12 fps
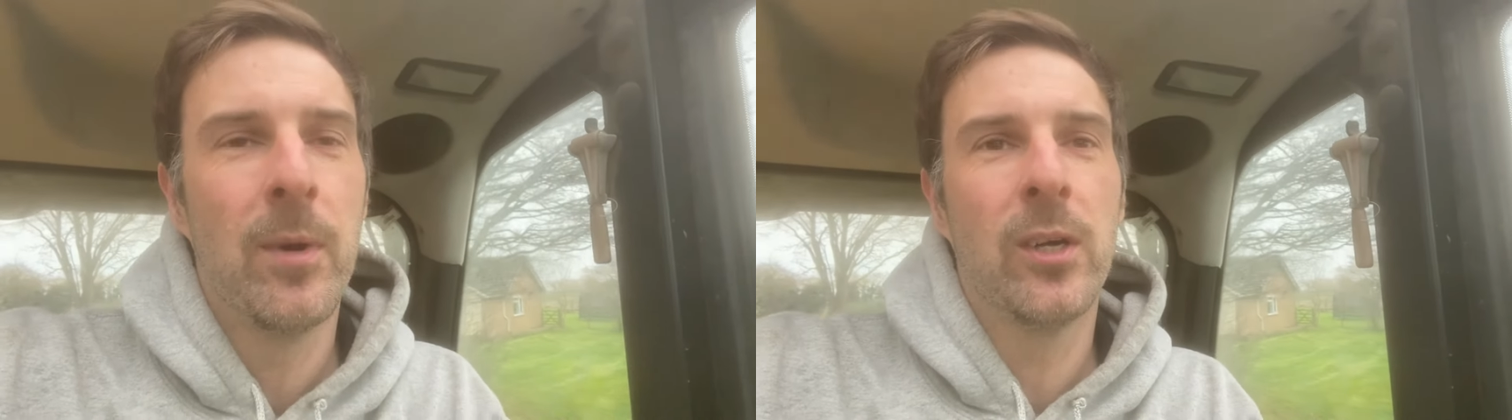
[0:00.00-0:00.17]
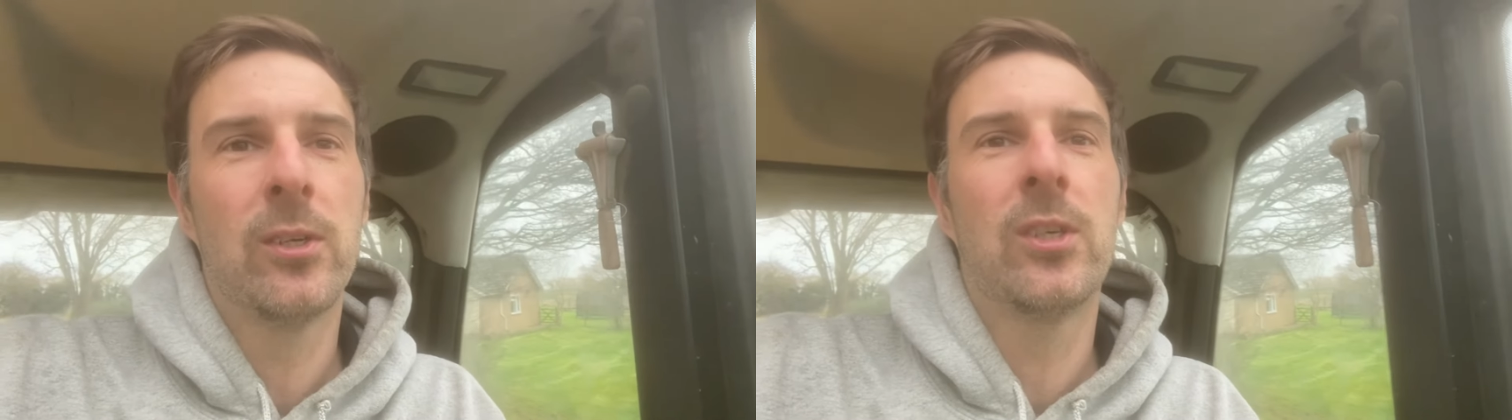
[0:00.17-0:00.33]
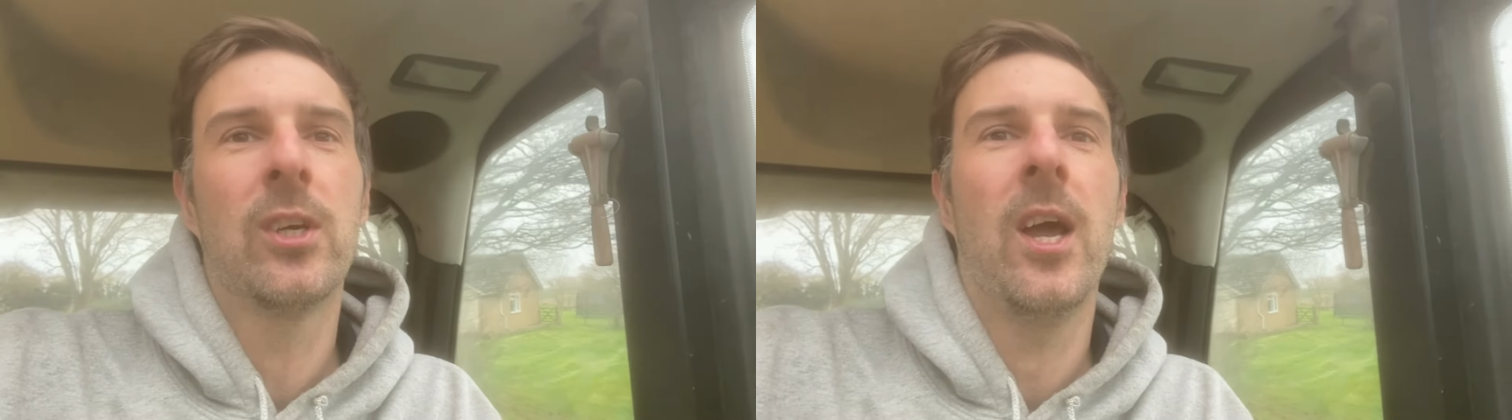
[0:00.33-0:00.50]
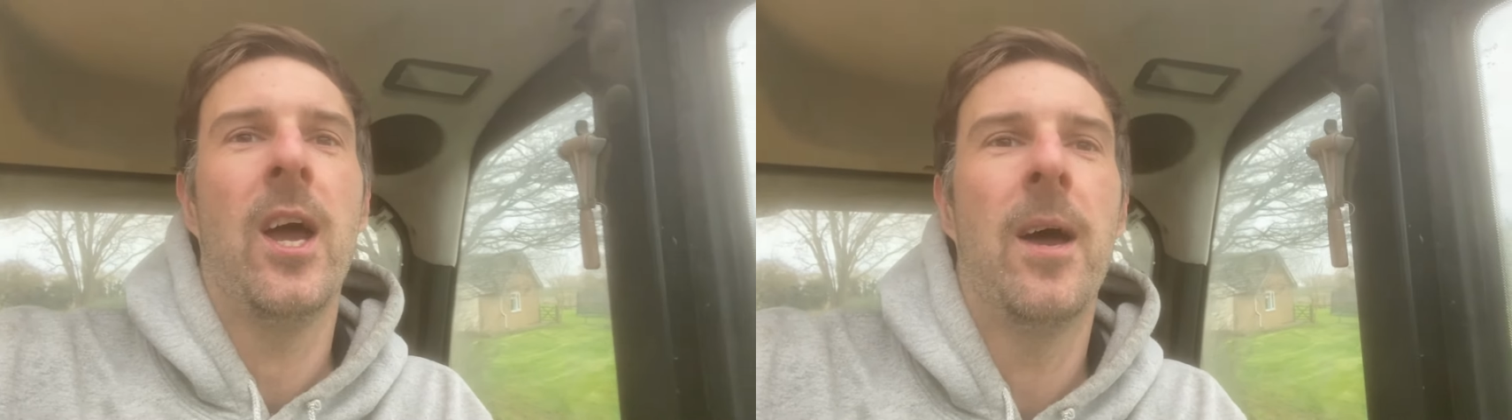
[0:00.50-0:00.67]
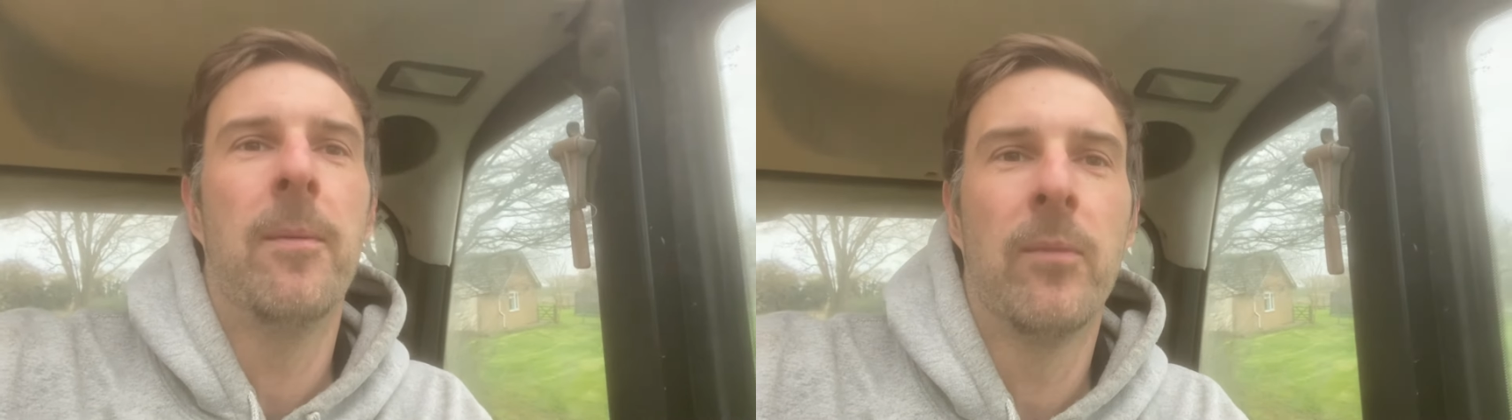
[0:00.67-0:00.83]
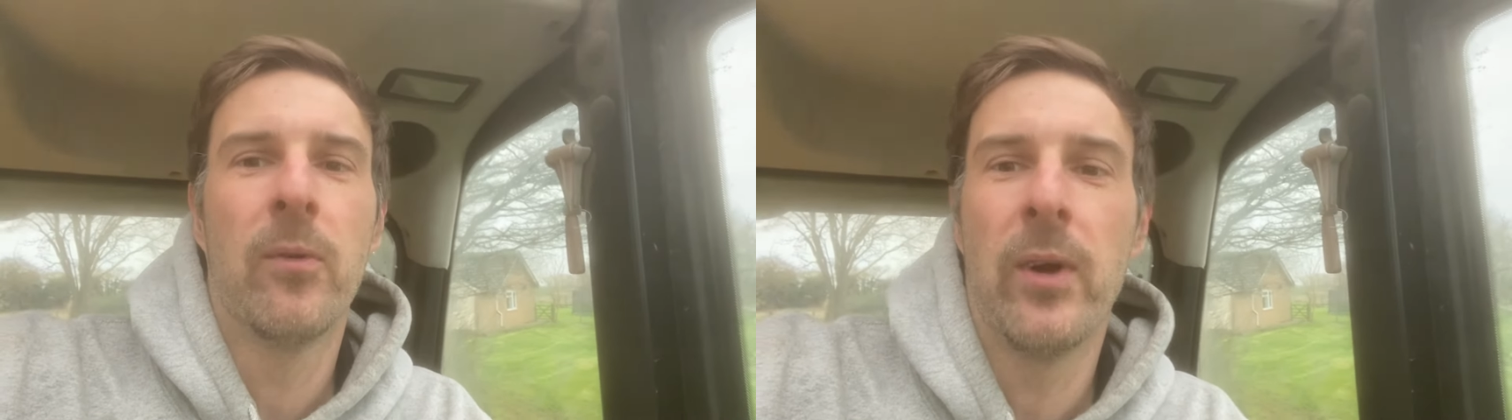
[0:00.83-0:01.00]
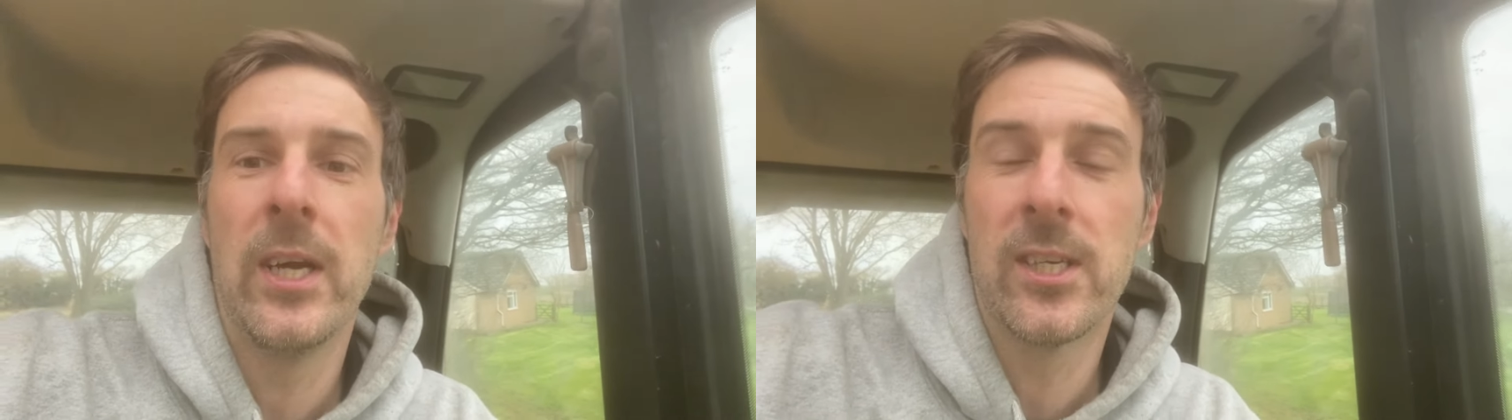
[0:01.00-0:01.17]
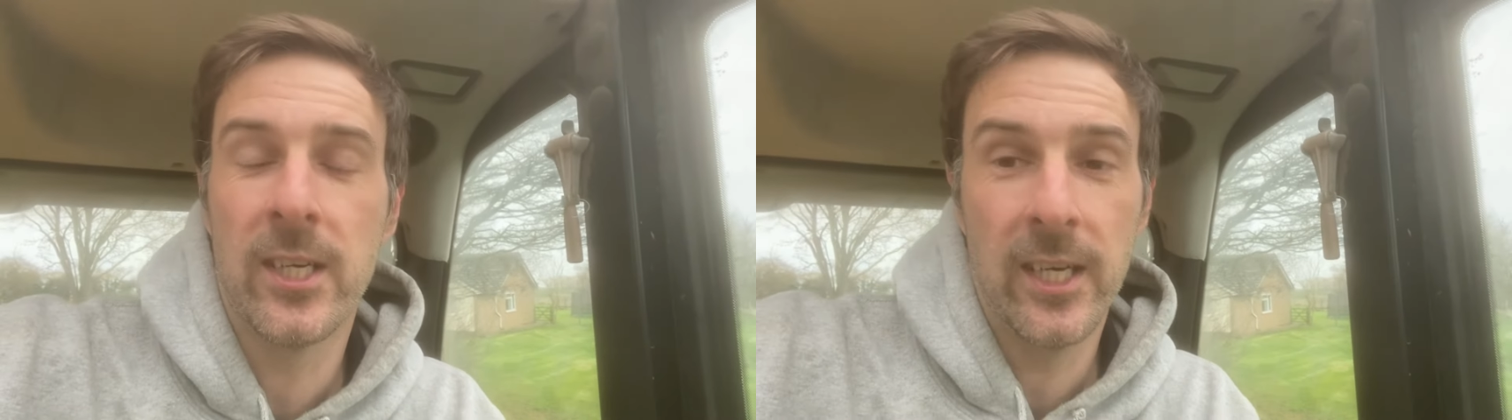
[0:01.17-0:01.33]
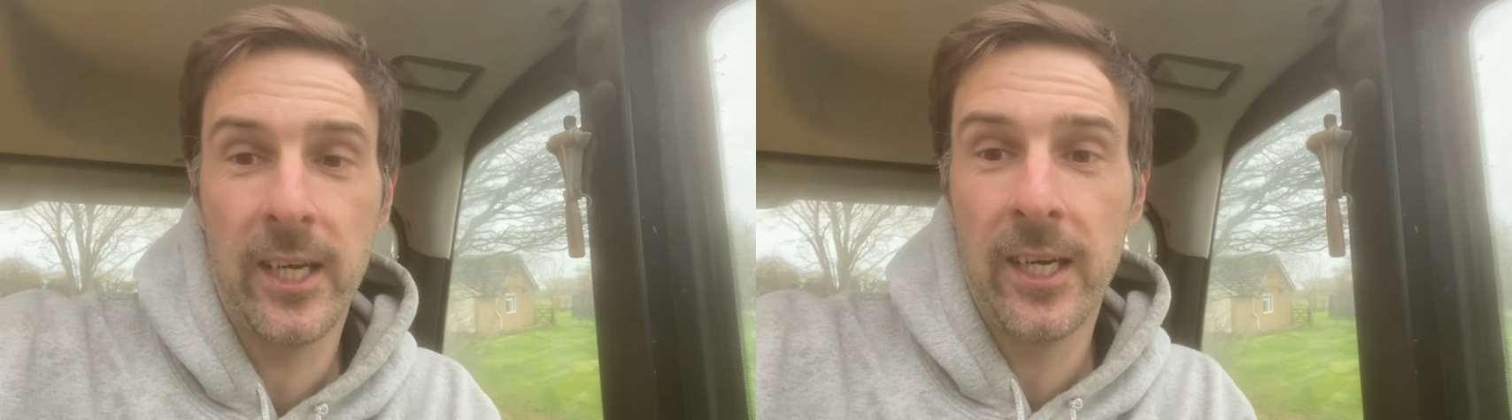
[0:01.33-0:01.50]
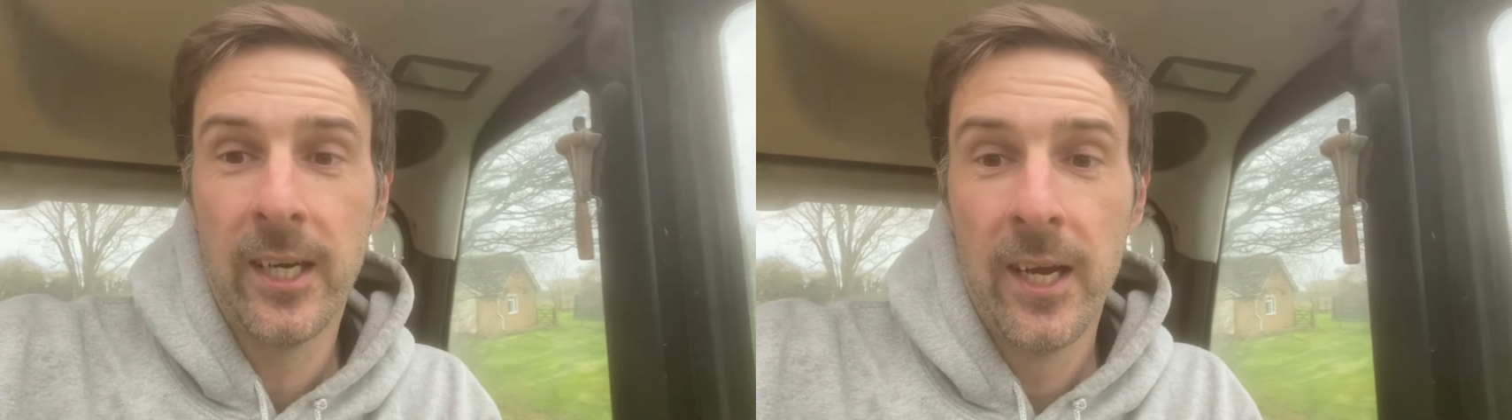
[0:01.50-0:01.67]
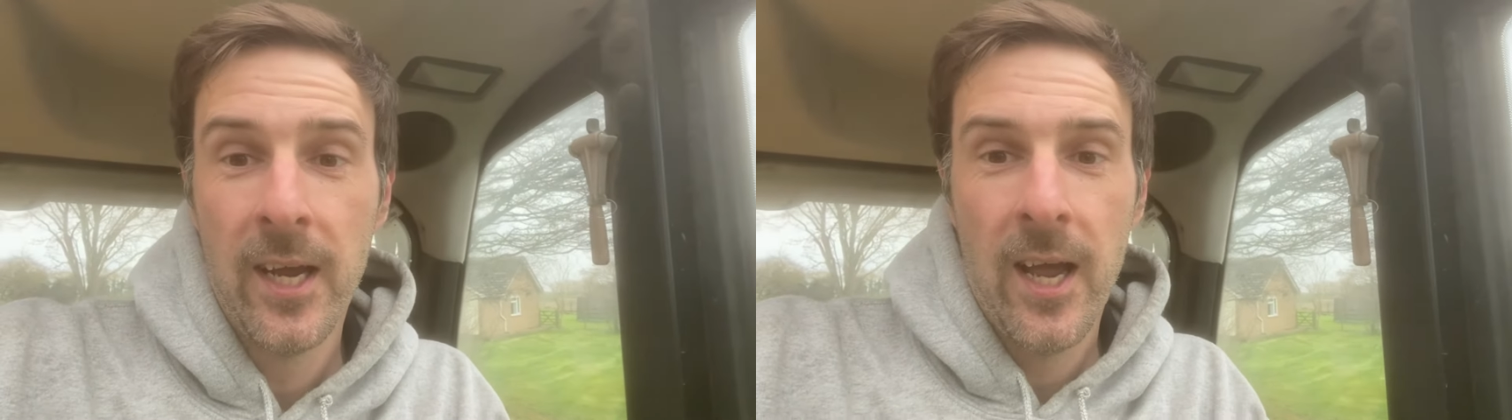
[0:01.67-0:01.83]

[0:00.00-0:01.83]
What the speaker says: much recently.